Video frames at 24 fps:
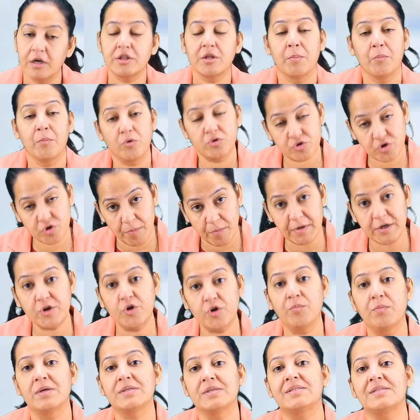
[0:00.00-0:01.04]
The most common
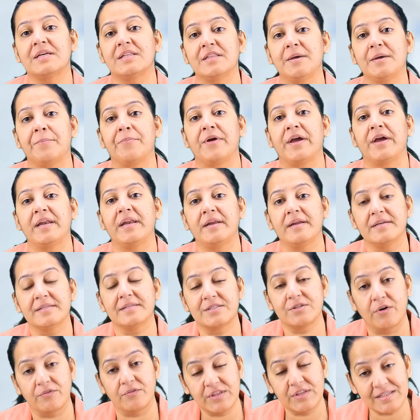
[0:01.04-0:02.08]
tumors in the brain
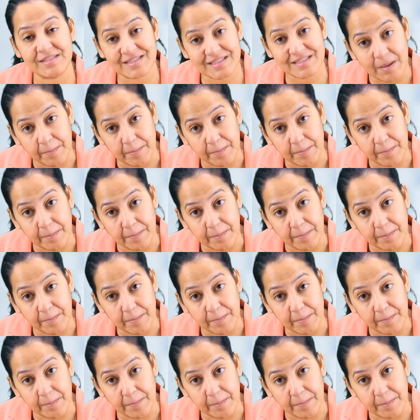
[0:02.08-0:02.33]
is of the